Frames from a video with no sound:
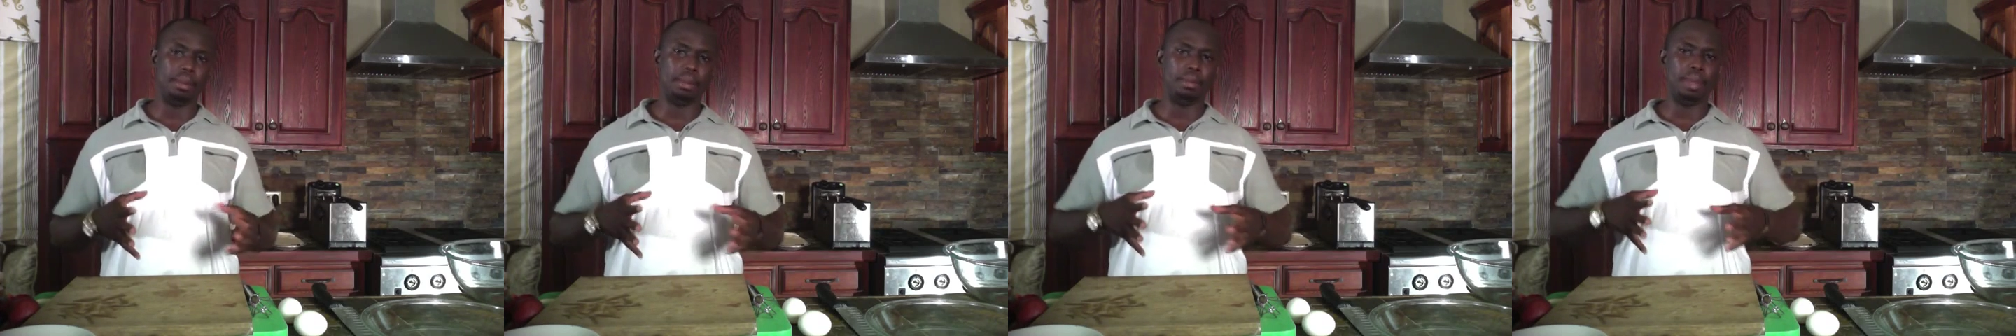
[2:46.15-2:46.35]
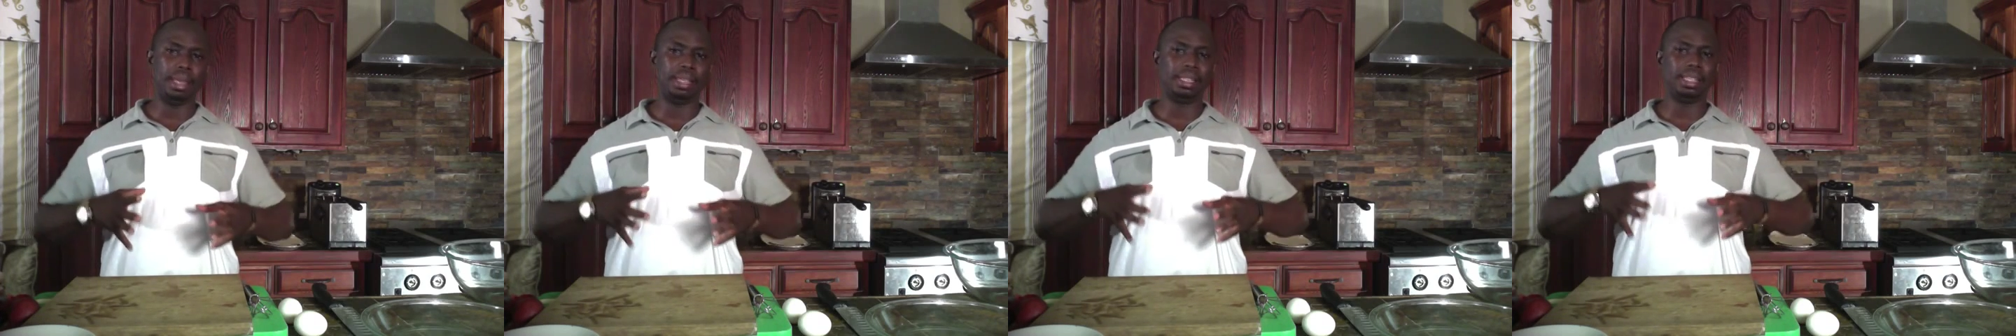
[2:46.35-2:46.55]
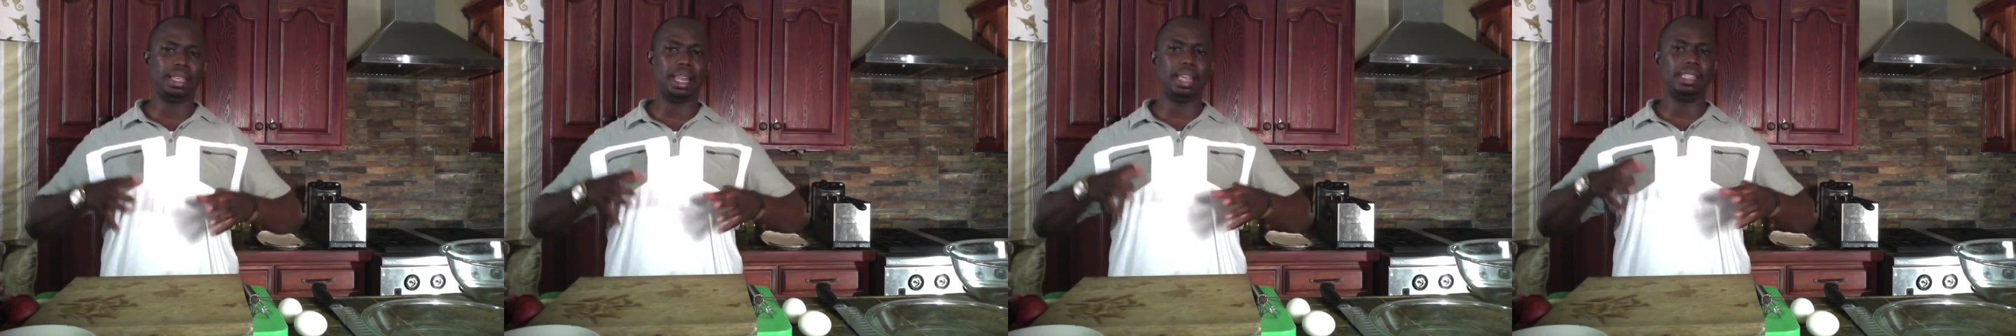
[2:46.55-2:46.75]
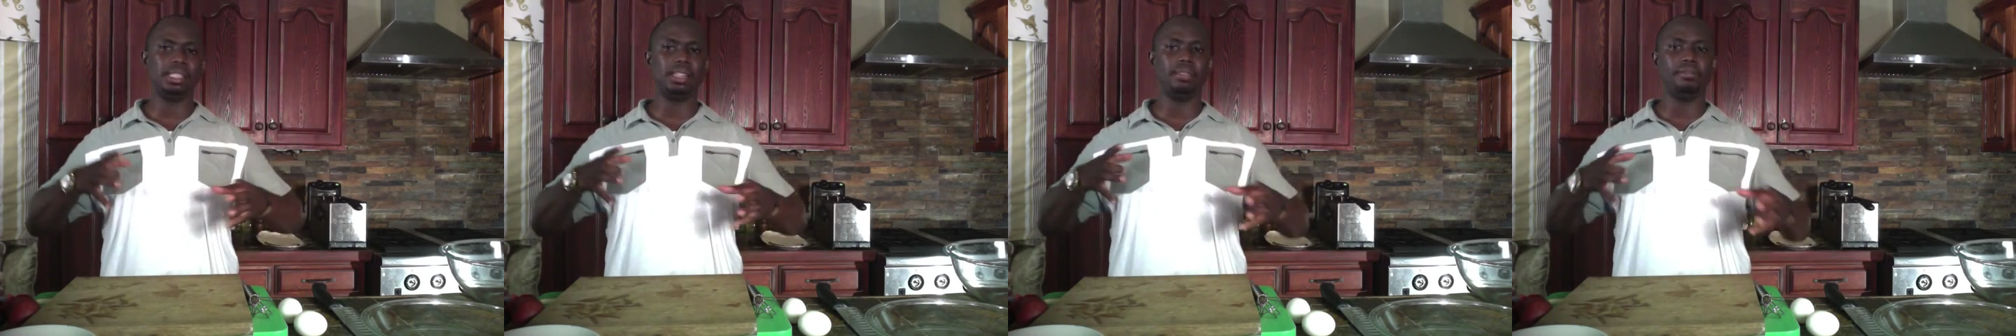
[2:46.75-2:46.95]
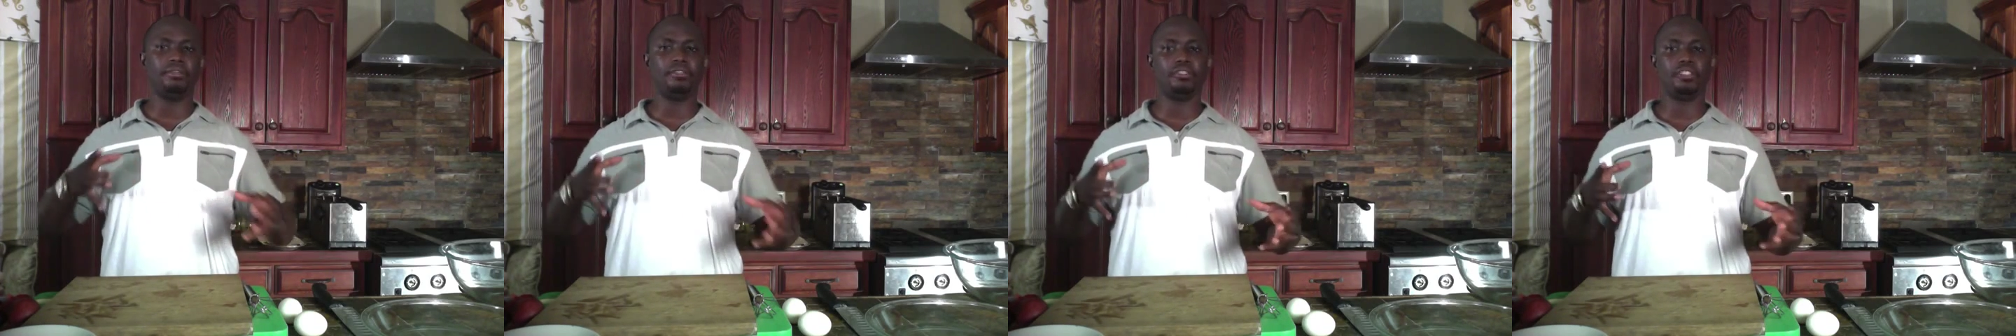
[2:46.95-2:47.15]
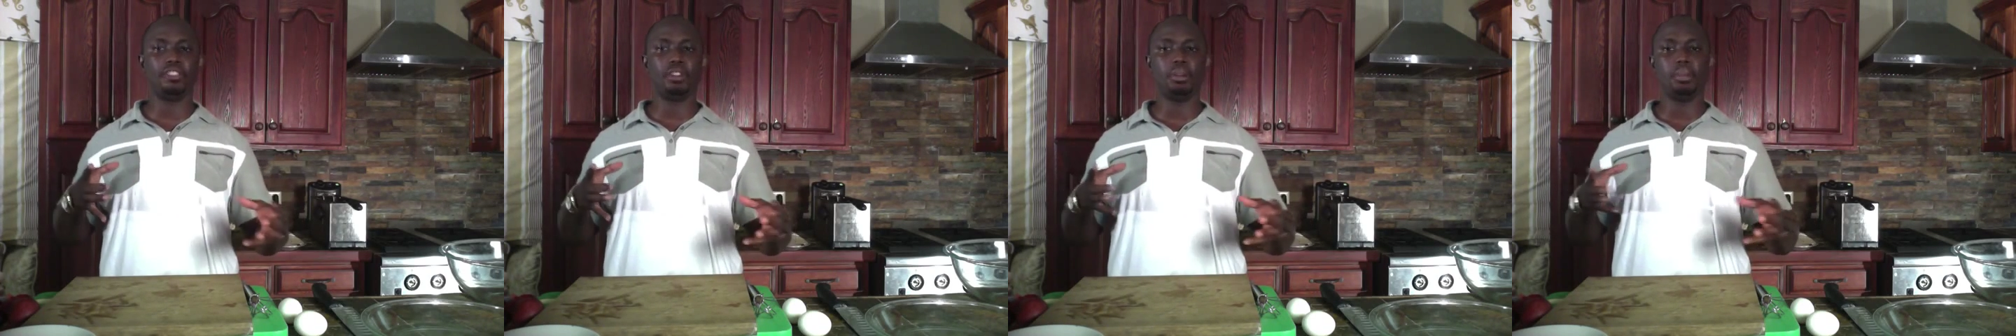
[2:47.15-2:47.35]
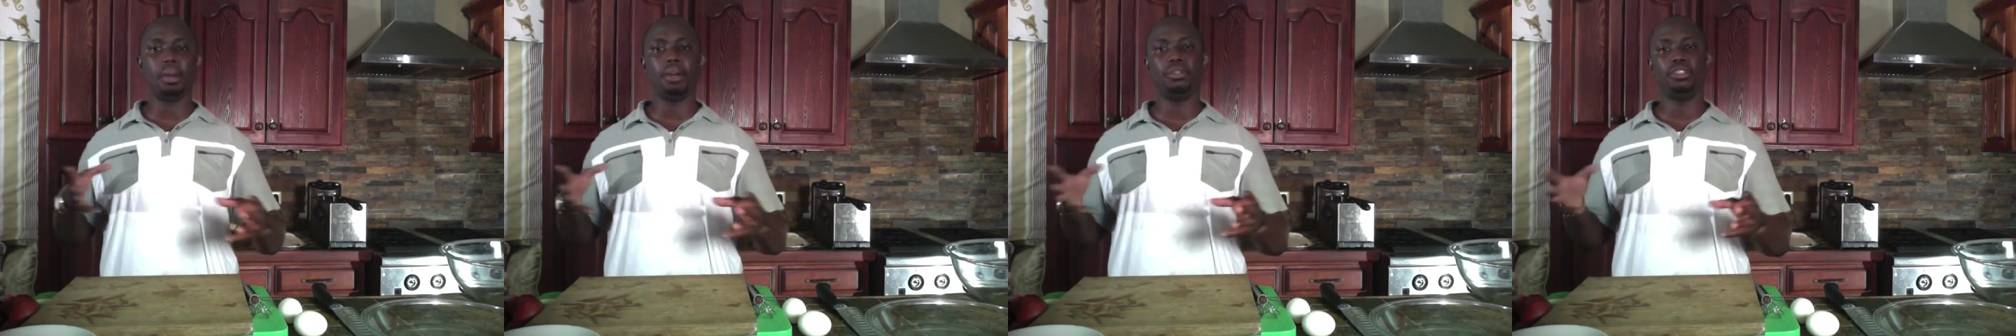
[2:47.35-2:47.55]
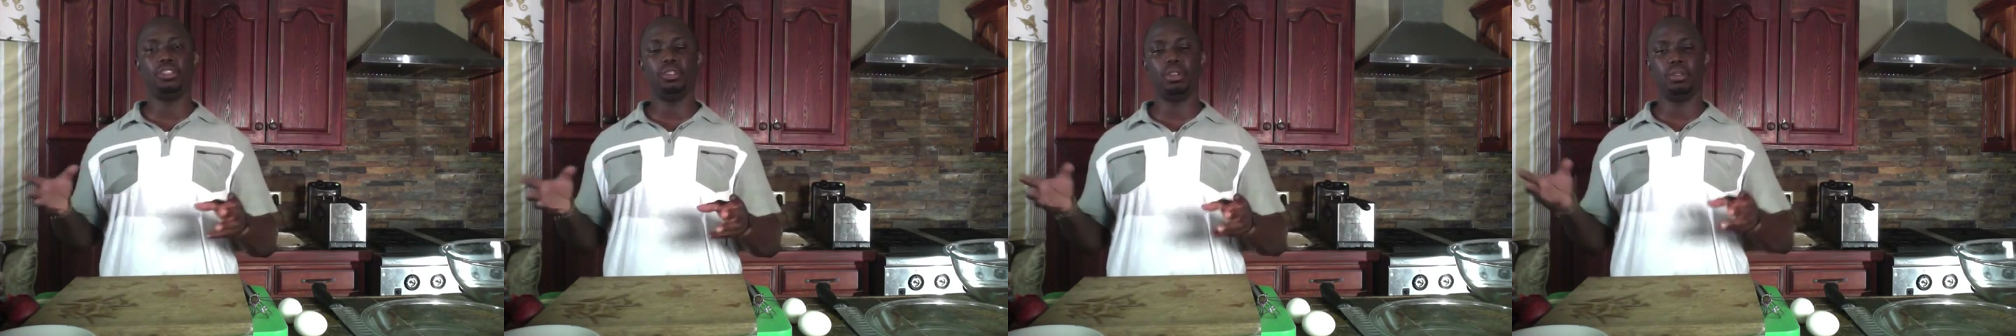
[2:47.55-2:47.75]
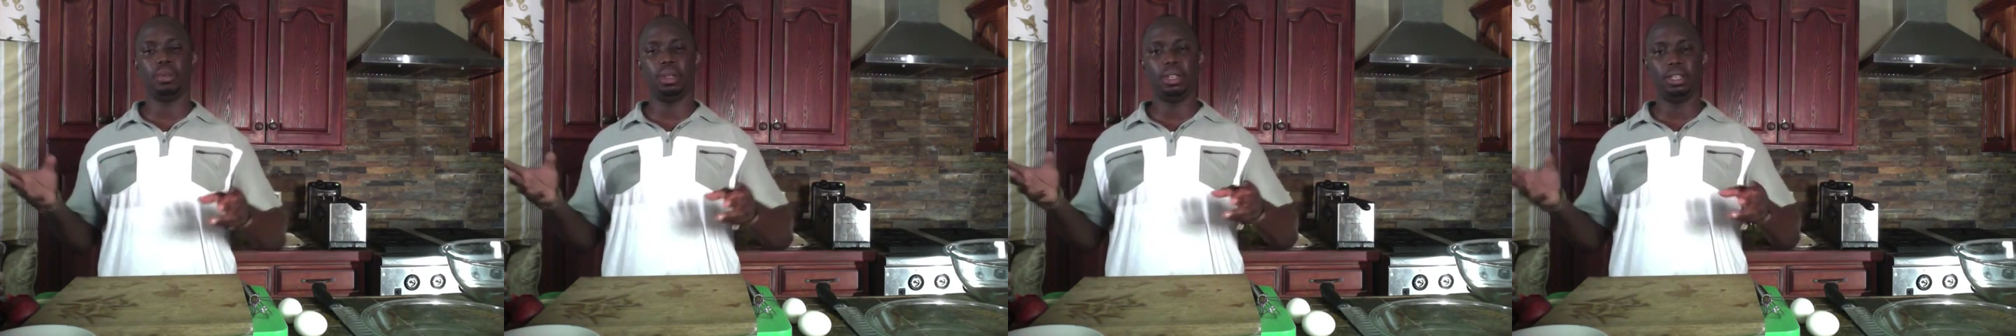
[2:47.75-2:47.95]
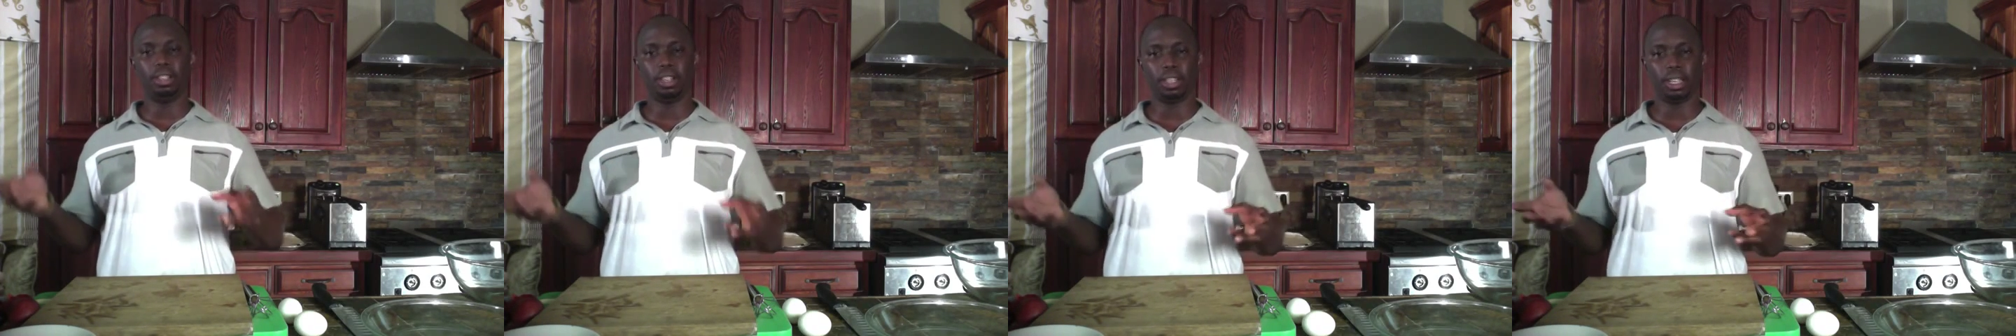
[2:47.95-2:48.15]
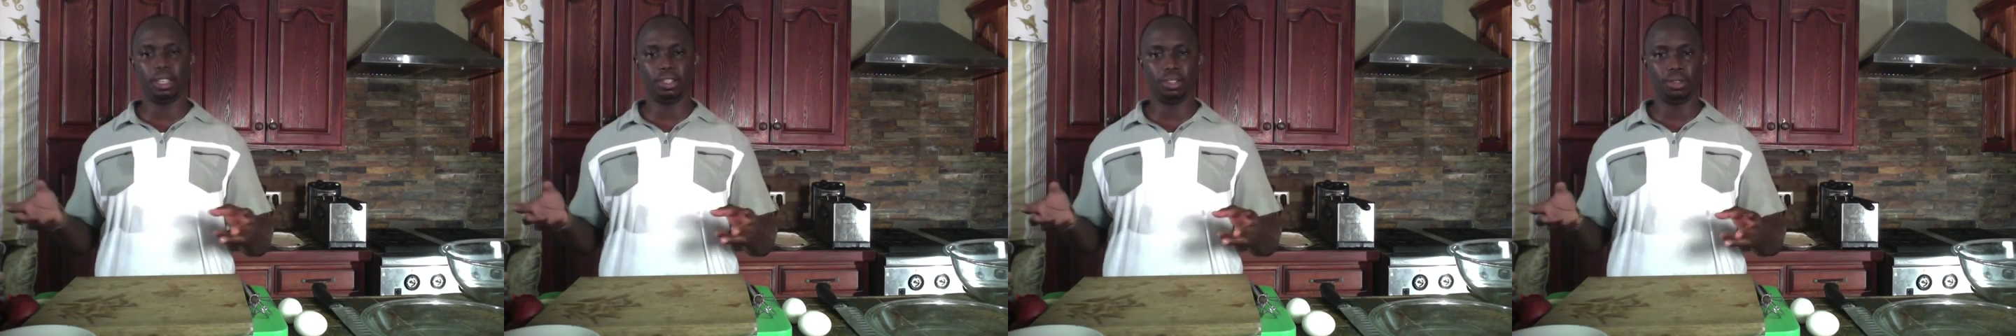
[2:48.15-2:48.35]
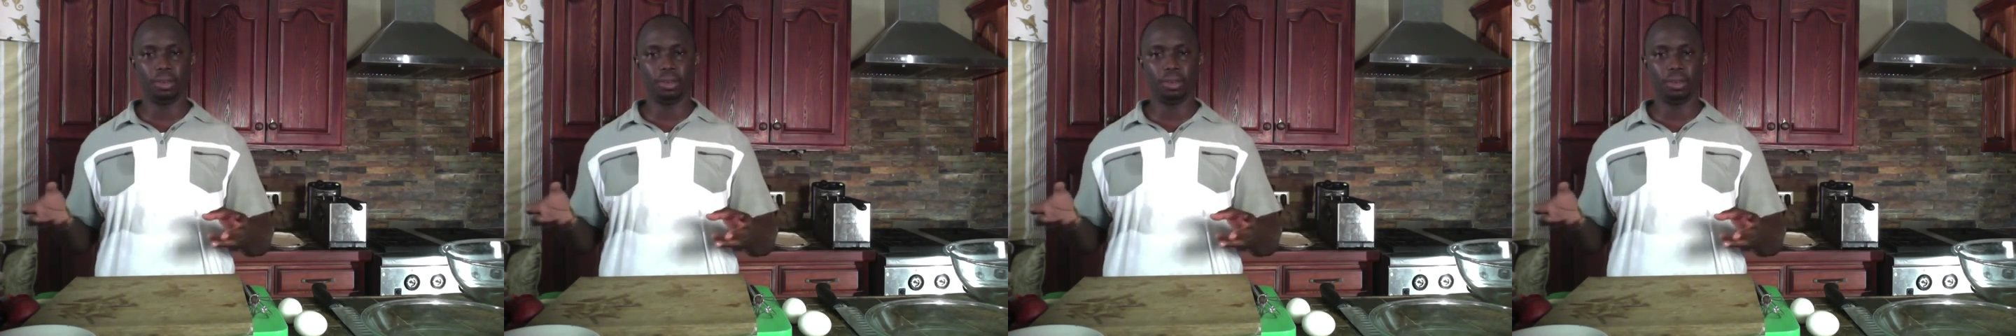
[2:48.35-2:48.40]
it makes it nice and firm after you already cook it.